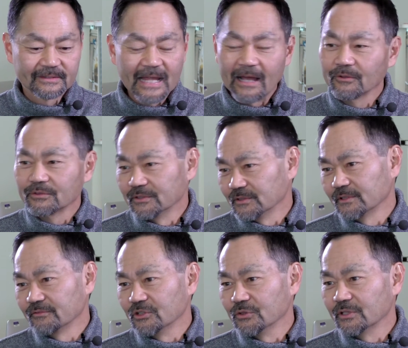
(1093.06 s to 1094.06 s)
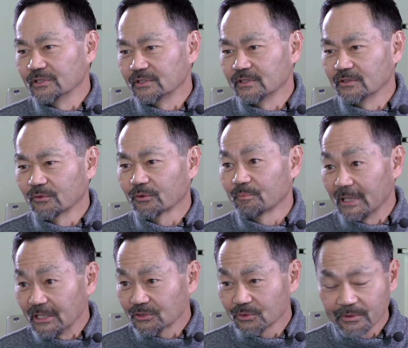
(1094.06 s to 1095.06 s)
thousands of units in the North
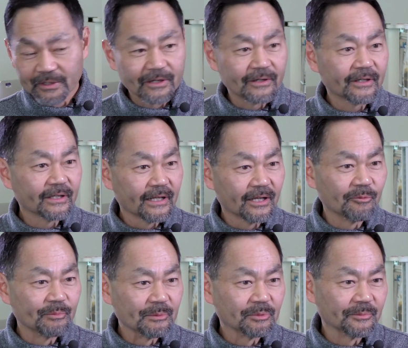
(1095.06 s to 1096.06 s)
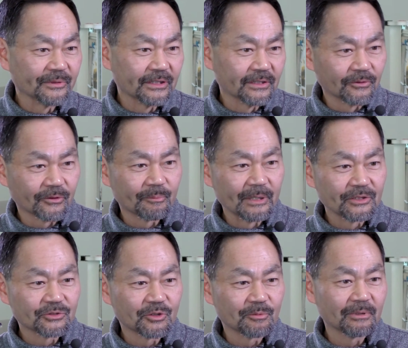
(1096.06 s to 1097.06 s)
Bayshore area to help implement the North
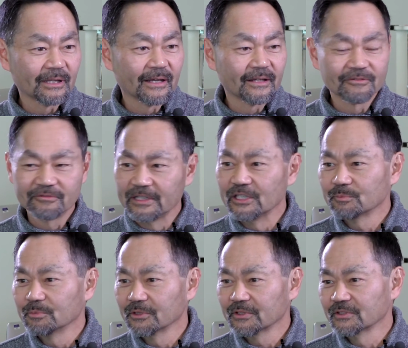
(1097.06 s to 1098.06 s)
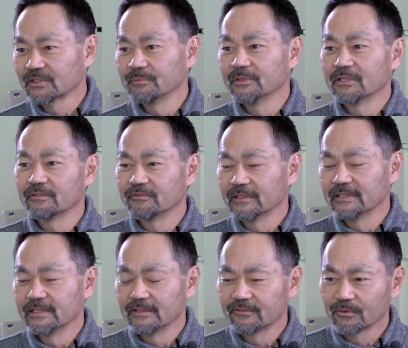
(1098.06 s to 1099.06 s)
Bayshore Plan. Facebook has committed
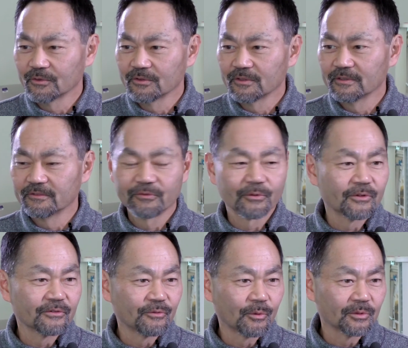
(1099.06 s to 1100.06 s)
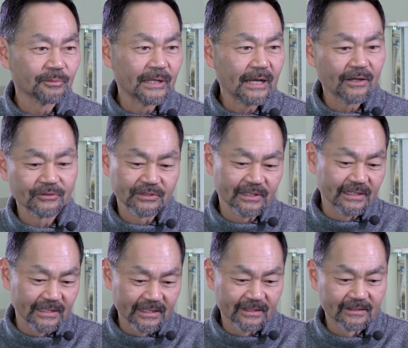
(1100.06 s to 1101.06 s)
funding for affordable housing.
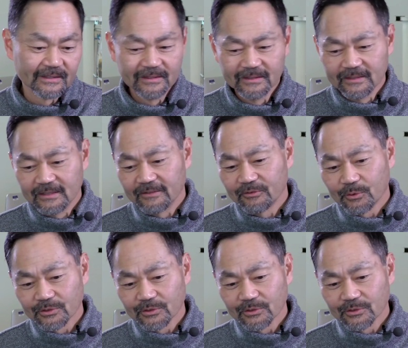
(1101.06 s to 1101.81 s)
And then, of